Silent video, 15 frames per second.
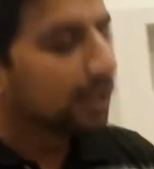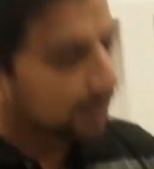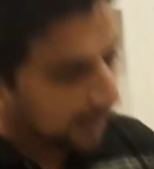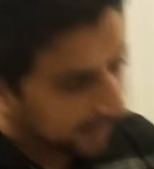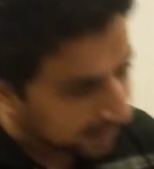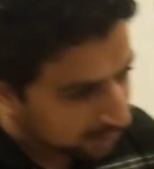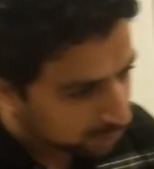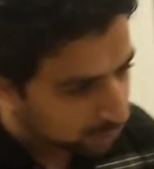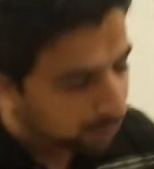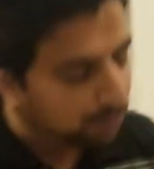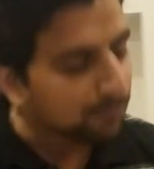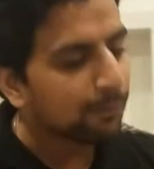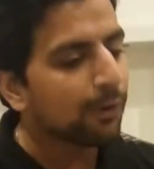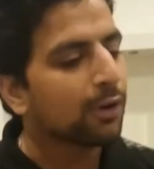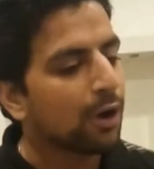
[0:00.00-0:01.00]

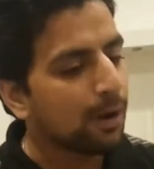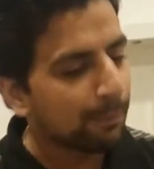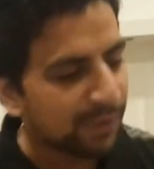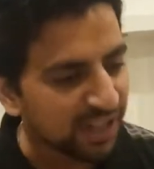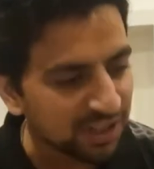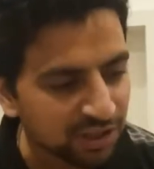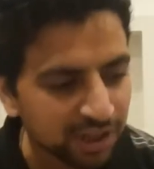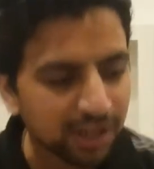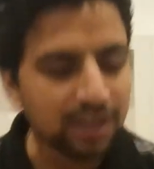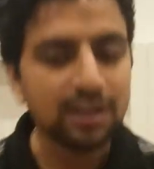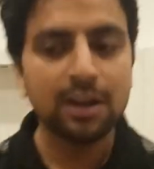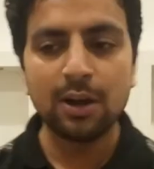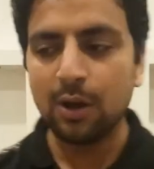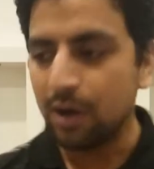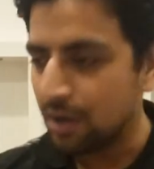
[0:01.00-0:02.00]
for
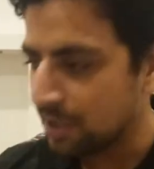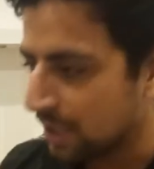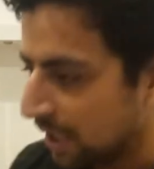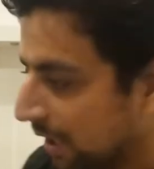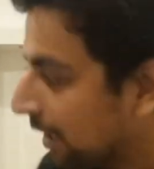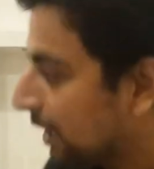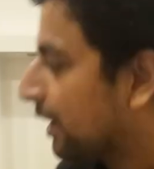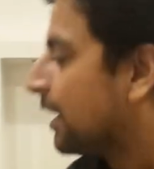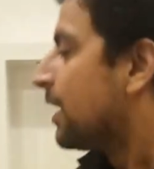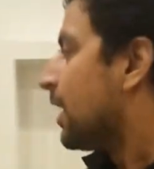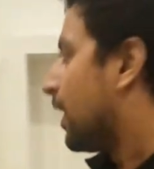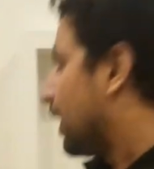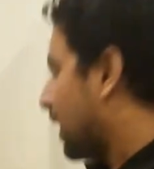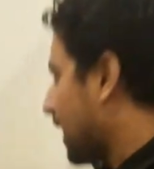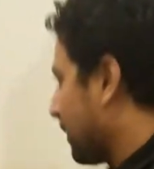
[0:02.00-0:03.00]
cooperation. Okay,
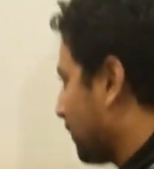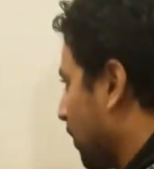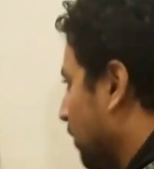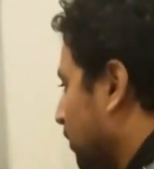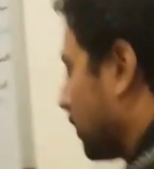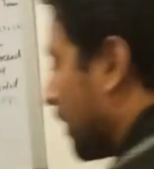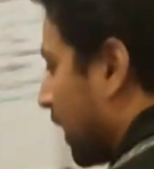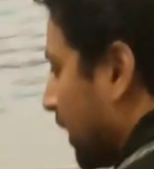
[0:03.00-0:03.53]
I'm going to